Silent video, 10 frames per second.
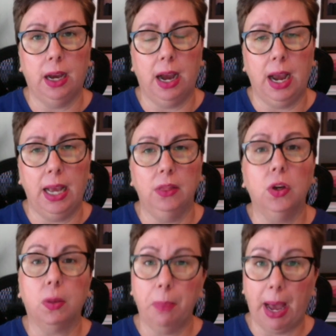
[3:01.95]
I
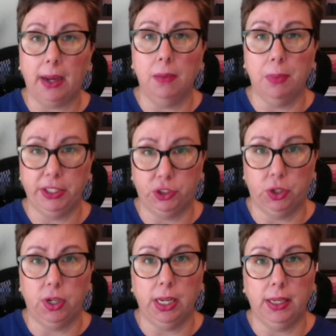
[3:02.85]
look back at my
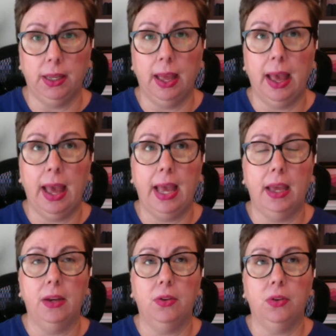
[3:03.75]
journey
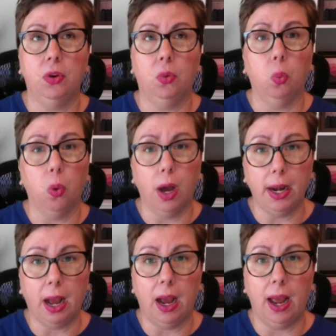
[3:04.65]
and
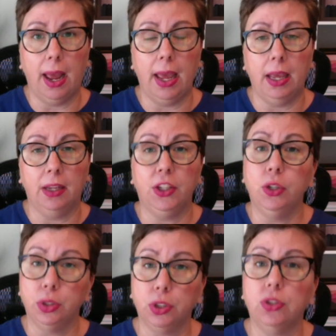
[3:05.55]
what I
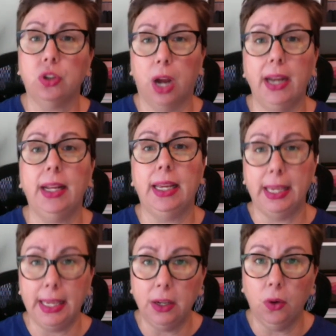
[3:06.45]
used to try to
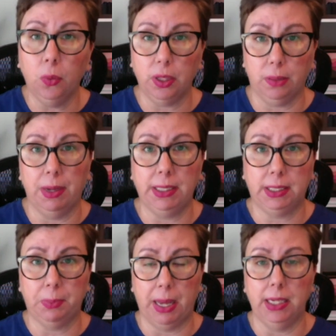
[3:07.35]
heal with my
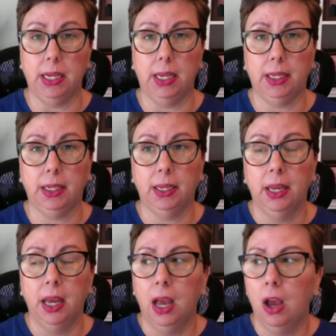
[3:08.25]
spending,
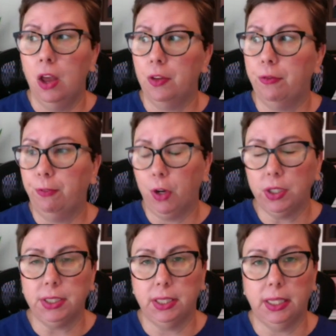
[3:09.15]
the
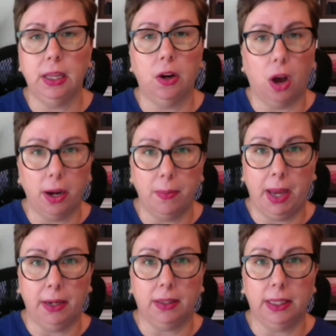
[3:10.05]
first thing that
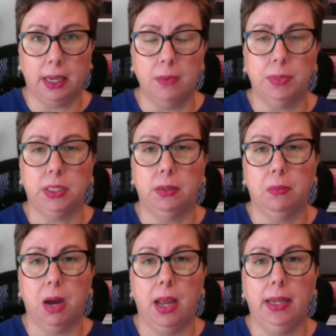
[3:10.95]
automatically comes to
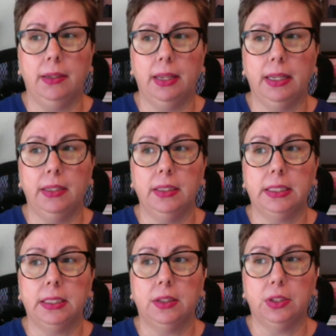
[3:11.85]
mind
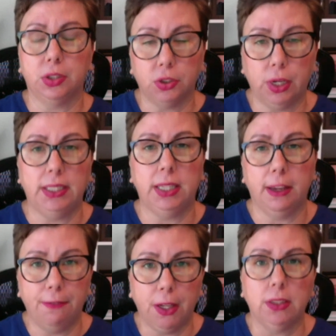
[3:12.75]
is the stress I
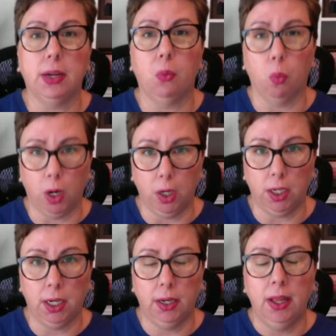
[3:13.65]
felt at work.